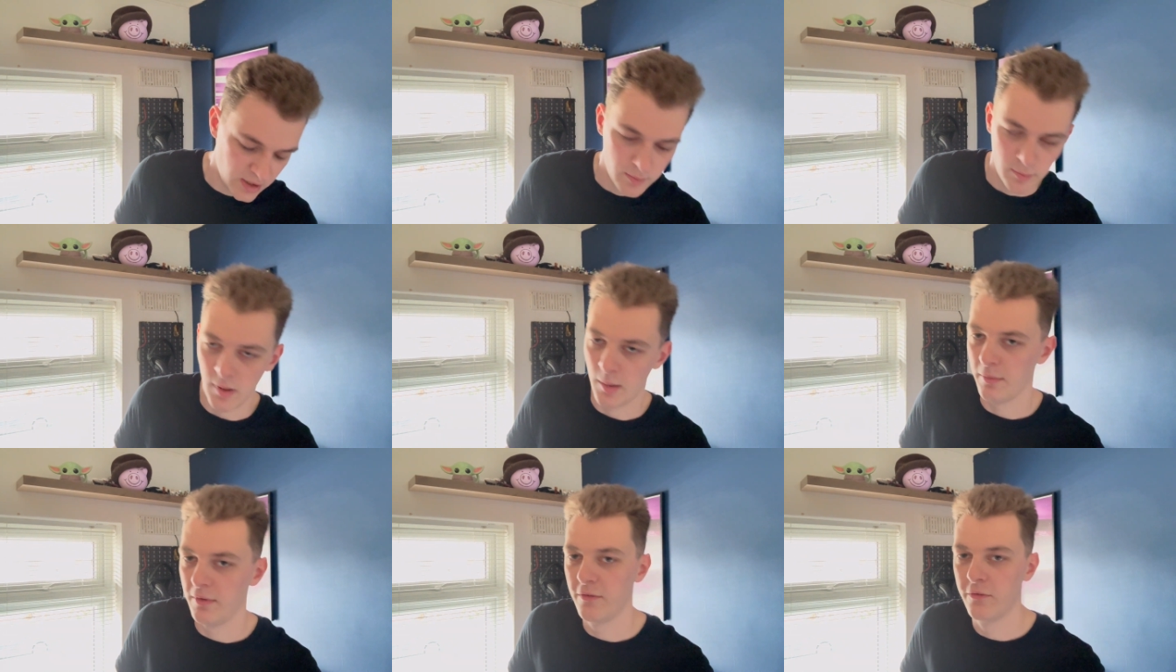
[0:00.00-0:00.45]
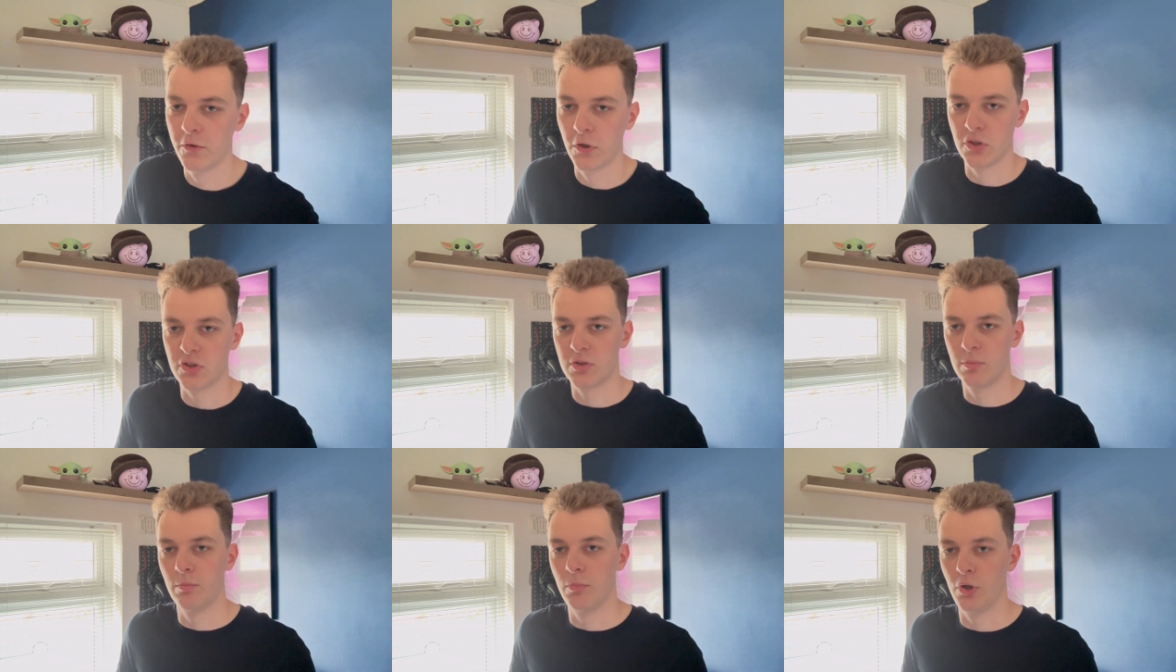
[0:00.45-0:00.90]
maybe you've
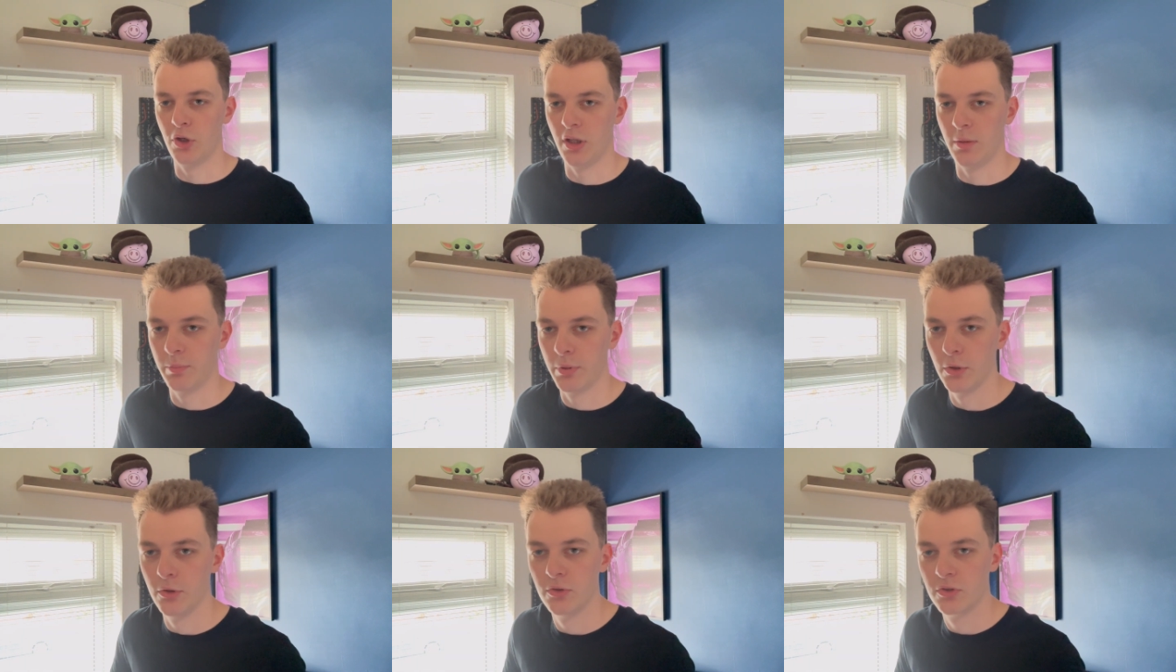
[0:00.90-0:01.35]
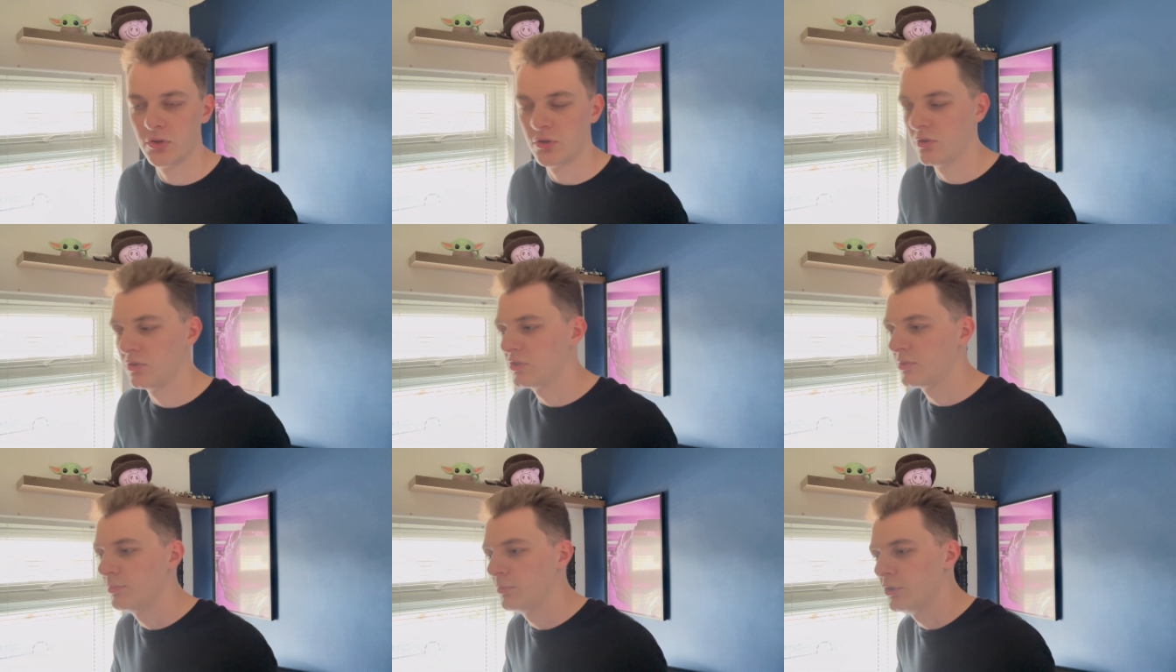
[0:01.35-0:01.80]
got some muddy boots
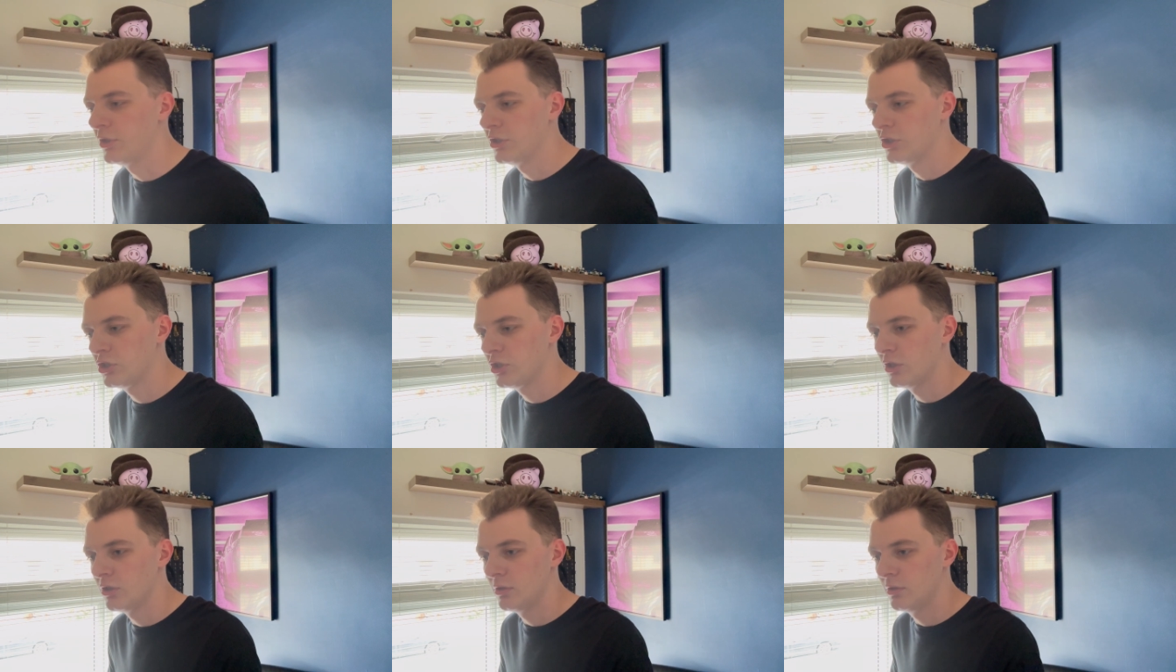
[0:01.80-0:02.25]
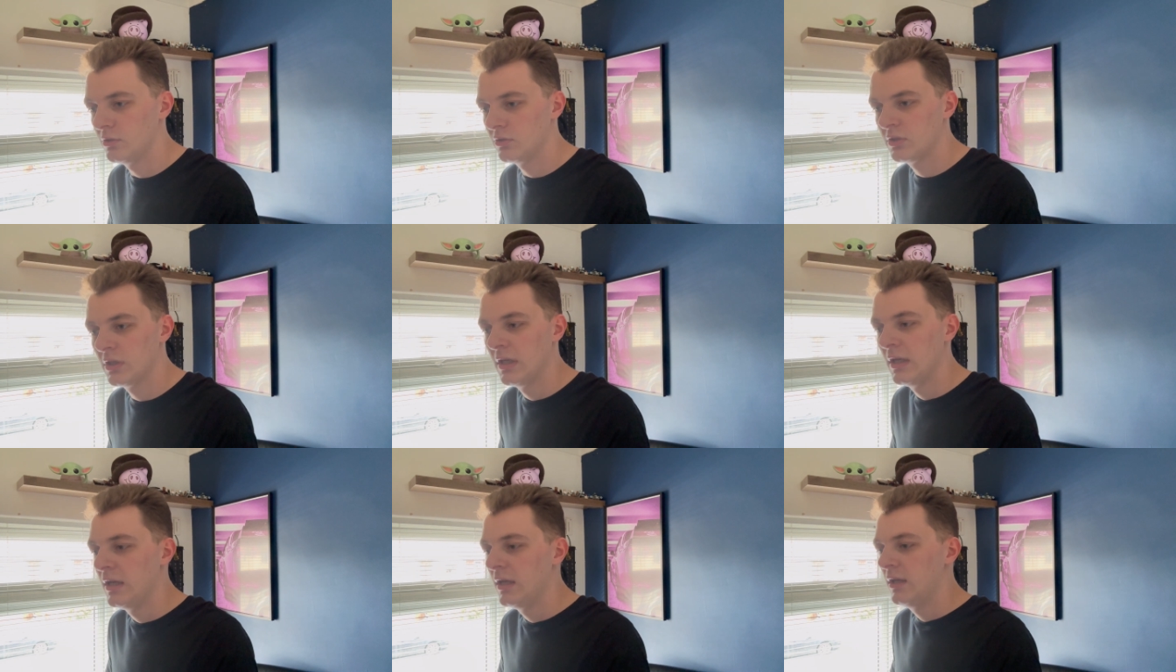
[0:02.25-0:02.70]
on, some muddy
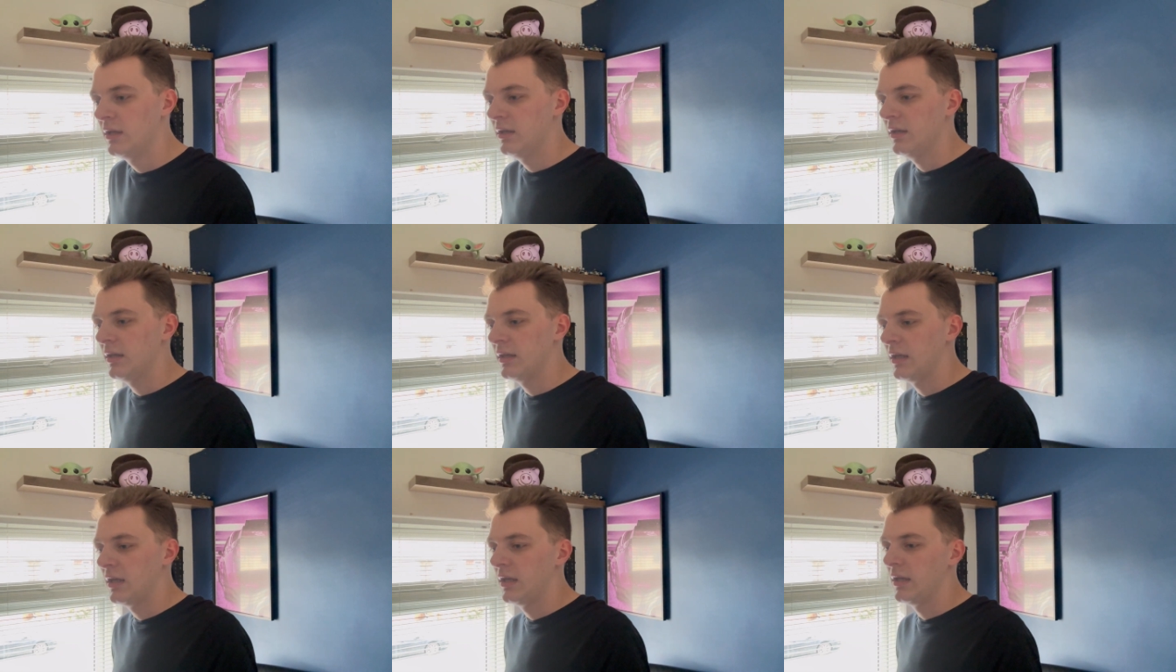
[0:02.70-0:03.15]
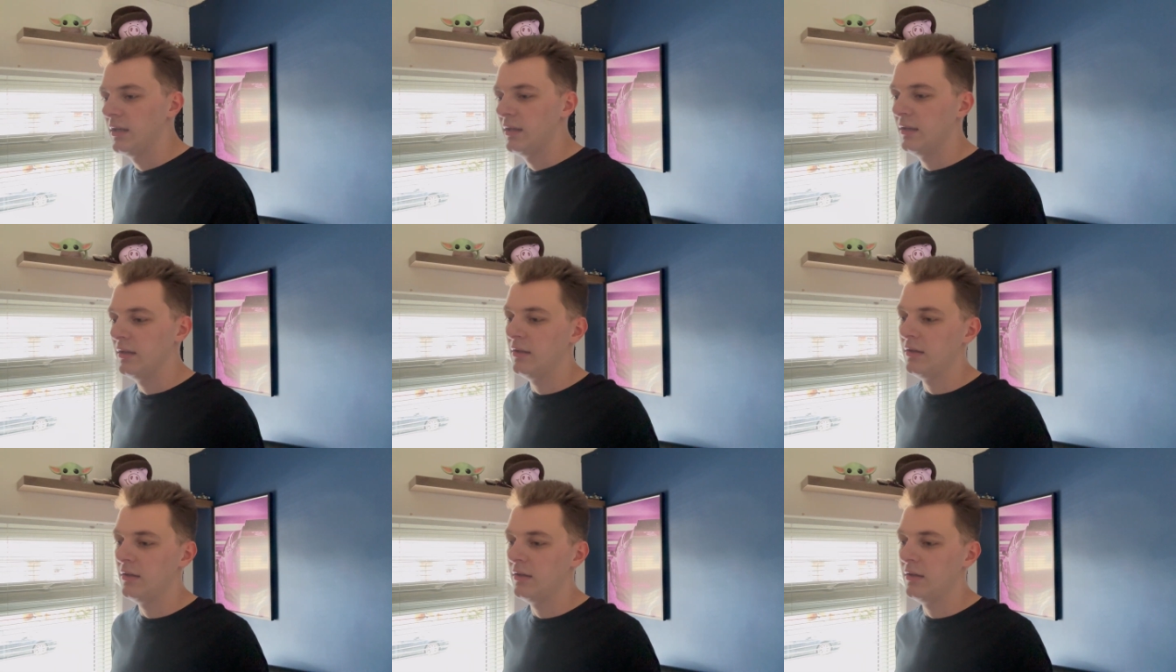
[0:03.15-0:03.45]
shoes, uh,